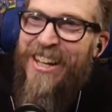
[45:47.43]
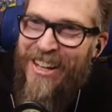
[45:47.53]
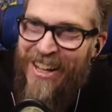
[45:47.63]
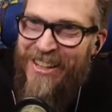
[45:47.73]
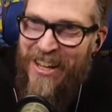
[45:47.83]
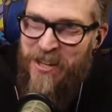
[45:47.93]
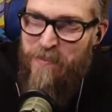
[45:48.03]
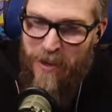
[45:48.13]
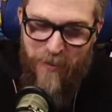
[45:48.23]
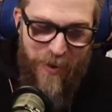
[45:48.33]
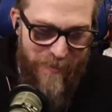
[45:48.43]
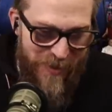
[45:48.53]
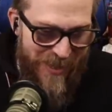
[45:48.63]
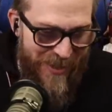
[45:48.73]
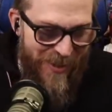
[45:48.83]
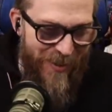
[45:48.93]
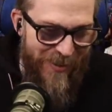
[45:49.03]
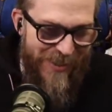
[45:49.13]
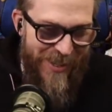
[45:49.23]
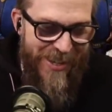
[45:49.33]
Uh, thank you, Big Worm, for ten
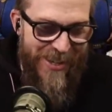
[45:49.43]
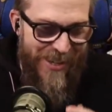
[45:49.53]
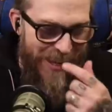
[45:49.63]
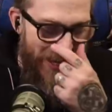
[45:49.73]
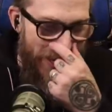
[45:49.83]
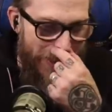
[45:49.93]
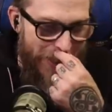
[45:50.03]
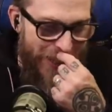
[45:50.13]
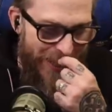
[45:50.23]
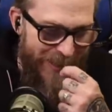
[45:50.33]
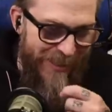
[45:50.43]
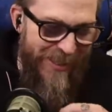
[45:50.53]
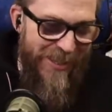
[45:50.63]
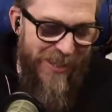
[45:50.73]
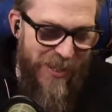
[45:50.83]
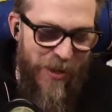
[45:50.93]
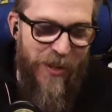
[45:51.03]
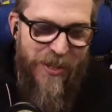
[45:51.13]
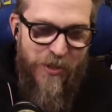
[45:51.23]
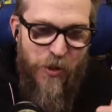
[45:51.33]
dollars. And uh, you know,
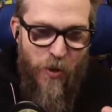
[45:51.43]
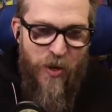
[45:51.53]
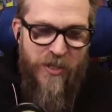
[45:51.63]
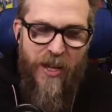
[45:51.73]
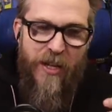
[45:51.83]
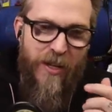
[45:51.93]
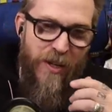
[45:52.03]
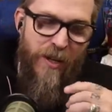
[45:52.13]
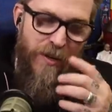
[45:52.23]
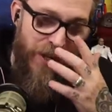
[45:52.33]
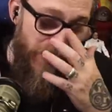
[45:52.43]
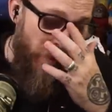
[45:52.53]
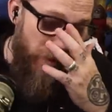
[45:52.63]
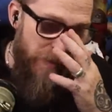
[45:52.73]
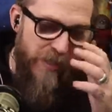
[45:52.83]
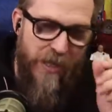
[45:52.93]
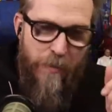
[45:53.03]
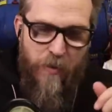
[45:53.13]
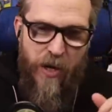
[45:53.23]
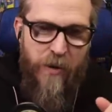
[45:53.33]
like Troi's like, oh, I know we've been
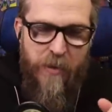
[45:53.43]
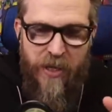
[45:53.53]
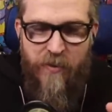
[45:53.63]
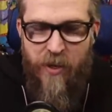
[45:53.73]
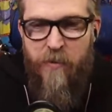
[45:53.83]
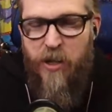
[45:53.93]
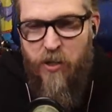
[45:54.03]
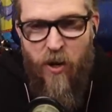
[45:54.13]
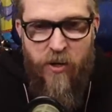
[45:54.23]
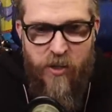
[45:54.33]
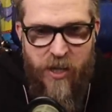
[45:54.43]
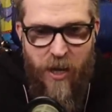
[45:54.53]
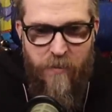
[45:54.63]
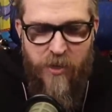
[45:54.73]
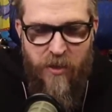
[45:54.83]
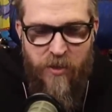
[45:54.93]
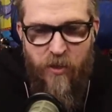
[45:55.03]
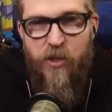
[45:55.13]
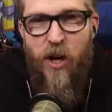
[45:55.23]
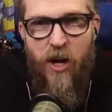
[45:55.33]
separated, but even in my darkest times, I
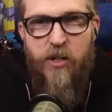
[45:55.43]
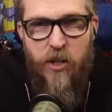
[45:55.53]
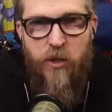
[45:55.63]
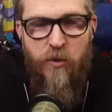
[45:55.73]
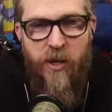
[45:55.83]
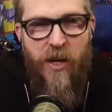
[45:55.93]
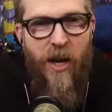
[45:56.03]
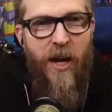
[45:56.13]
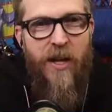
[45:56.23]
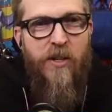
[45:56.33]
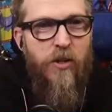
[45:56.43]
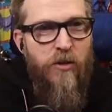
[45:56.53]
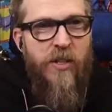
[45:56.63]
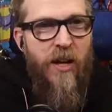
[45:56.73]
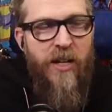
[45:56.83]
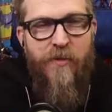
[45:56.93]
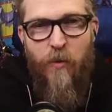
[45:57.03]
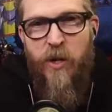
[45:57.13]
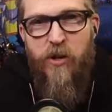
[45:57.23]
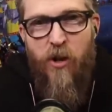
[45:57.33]
still talk to you and it turns out, even
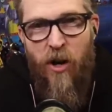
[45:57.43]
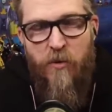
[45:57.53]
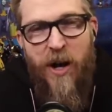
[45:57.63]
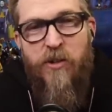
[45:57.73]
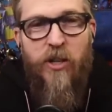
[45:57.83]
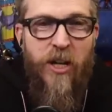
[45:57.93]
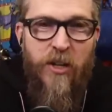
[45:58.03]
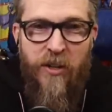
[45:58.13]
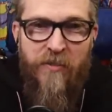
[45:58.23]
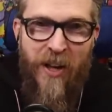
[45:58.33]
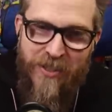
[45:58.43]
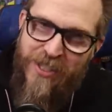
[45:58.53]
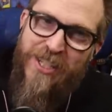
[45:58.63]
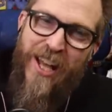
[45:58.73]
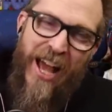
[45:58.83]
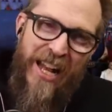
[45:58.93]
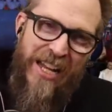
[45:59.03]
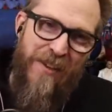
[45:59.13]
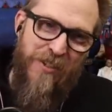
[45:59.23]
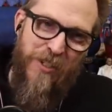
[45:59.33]
when you're not around, you get good advice. She'll, I
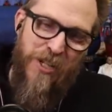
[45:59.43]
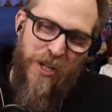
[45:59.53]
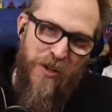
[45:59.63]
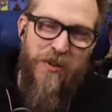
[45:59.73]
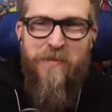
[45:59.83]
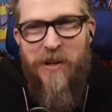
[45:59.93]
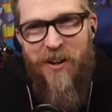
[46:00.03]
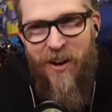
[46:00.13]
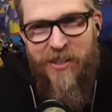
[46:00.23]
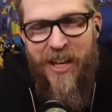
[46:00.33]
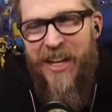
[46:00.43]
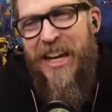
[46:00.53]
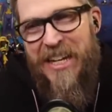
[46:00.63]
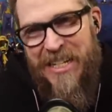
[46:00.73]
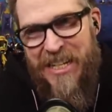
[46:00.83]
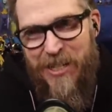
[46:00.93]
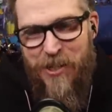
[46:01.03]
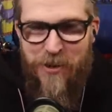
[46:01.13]
love you too. And Picard's like, I need you.